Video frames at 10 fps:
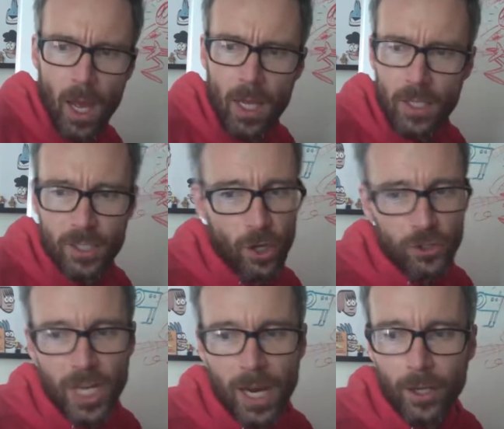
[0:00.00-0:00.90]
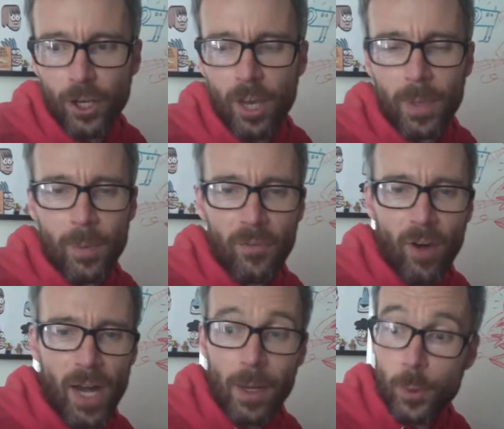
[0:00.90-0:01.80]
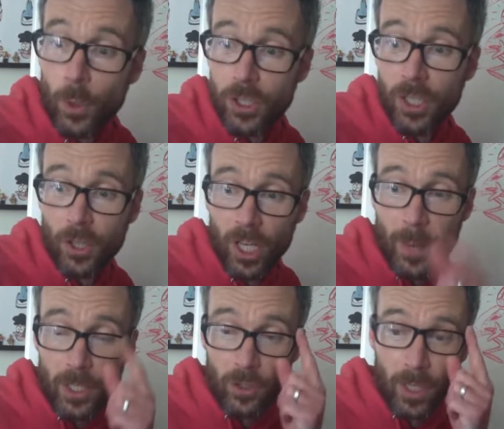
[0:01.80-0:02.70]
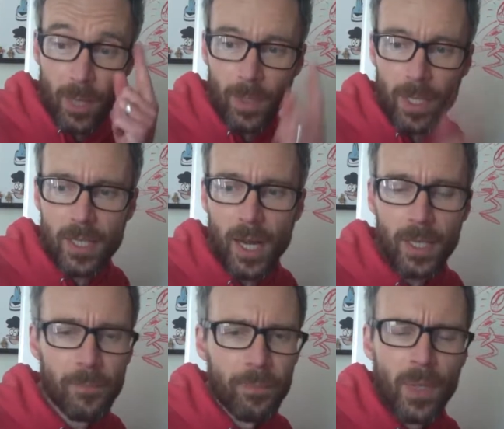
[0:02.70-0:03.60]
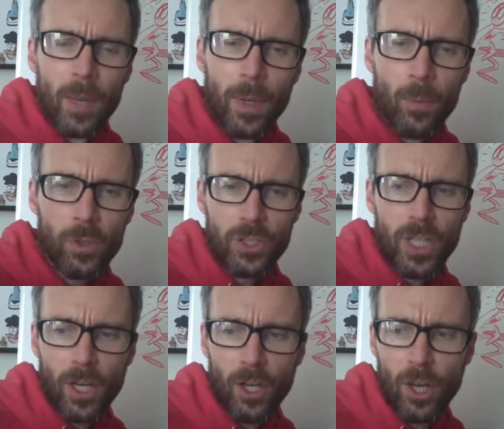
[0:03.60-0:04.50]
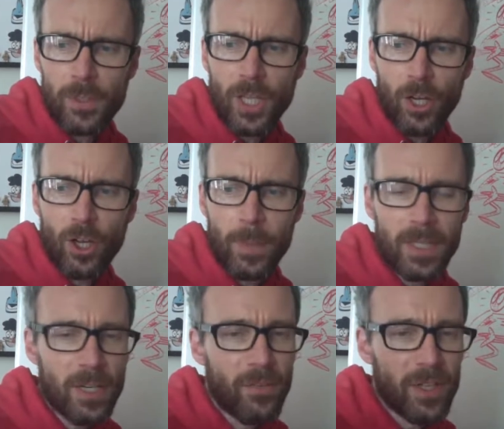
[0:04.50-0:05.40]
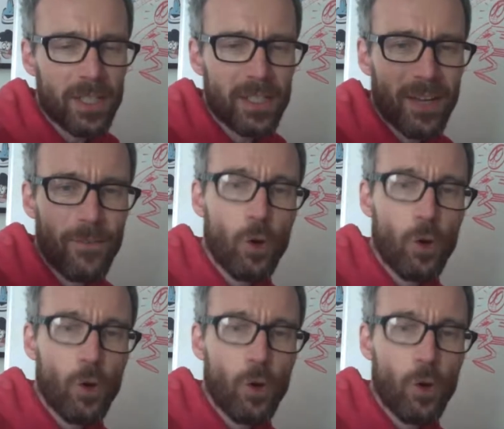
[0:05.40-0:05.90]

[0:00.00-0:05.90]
It's not Jack Kirby, I'm afraid. I was watching a documentary on him last night. It wasn't Jack Kirby. Jack Kirby did Fantastic Four.